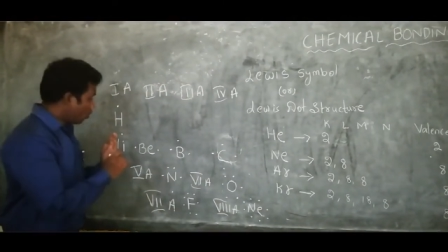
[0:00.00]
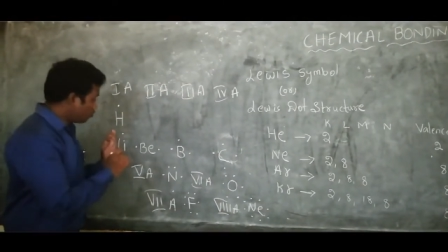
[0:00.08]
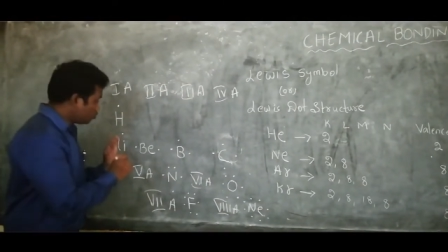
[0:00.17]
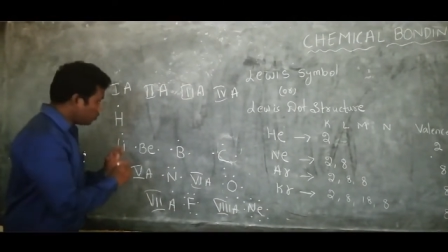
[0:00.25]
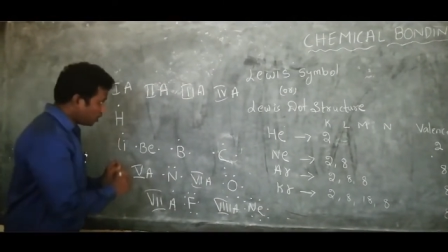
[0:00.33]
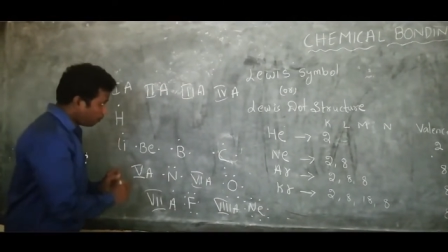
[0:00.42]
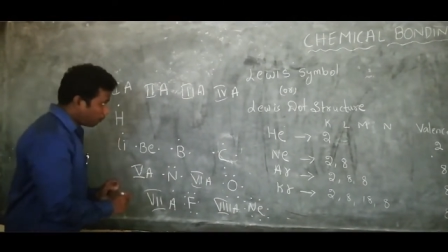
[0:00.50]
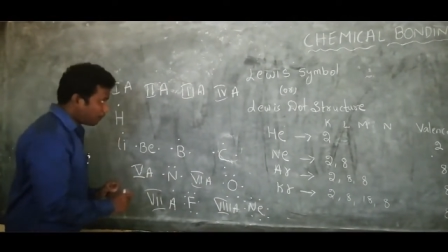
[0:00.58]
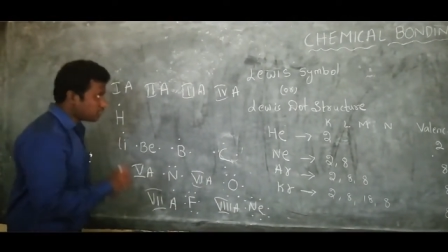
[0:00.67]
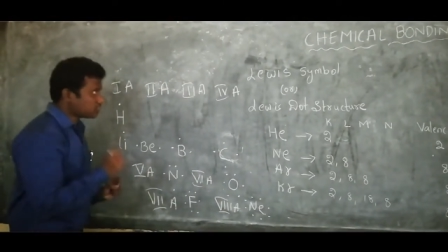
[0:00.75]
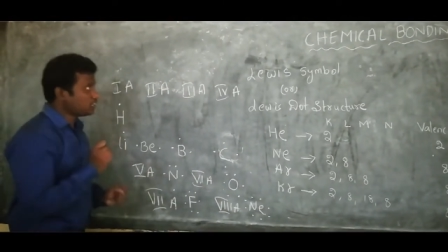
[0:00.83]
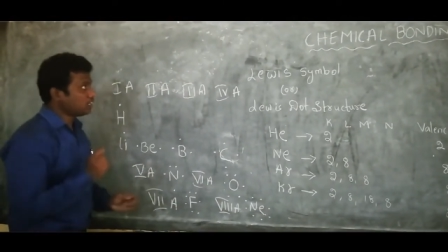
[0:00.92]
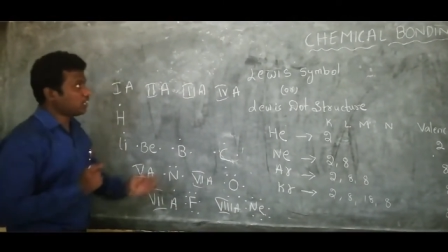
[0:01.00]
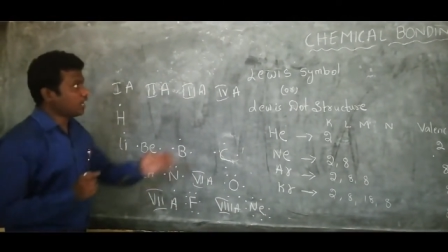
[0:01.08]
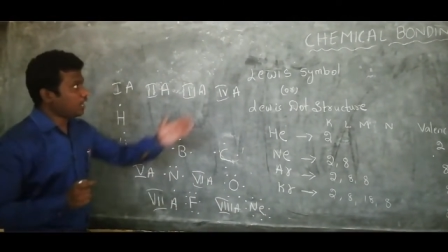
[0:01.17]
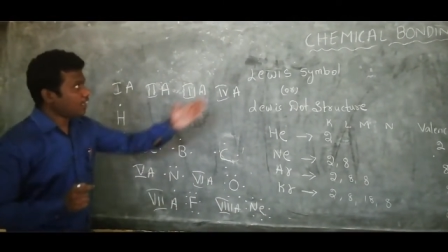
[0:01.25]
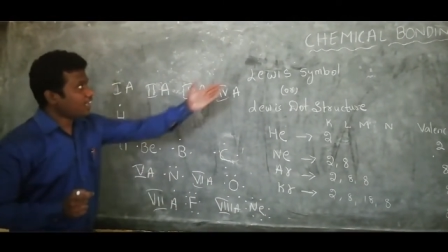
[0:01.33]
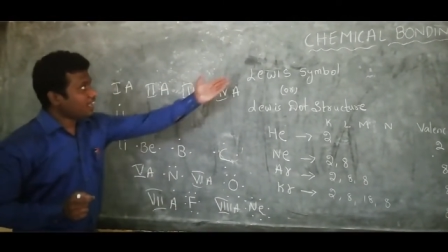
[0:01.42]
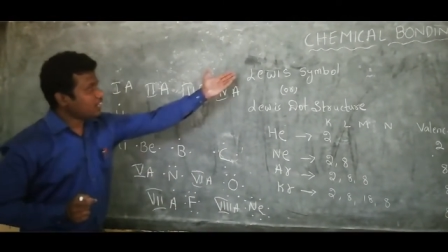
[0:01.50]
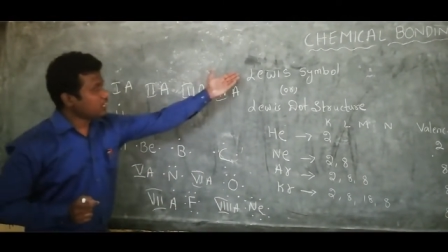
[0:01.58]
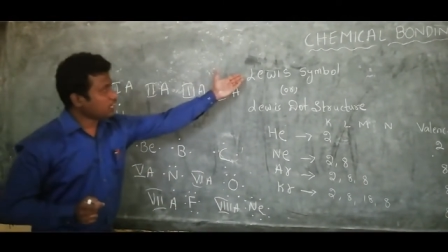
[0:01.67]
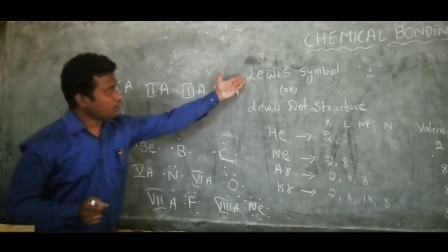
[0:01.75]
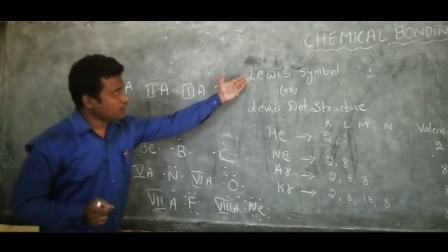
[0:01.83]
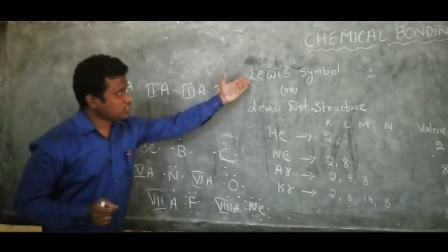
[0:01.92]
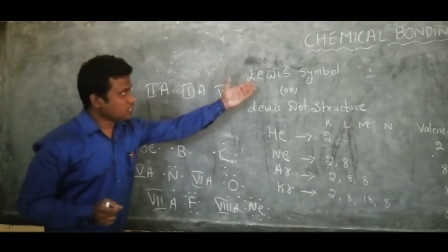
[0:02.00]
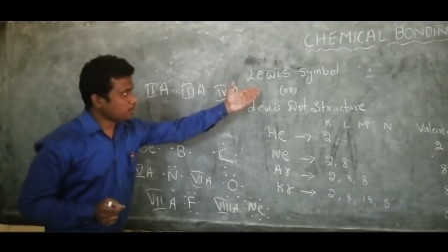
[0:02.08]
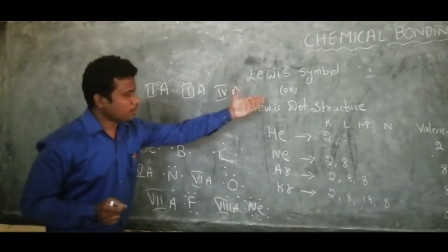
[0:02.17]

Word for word: how to represent a Lewis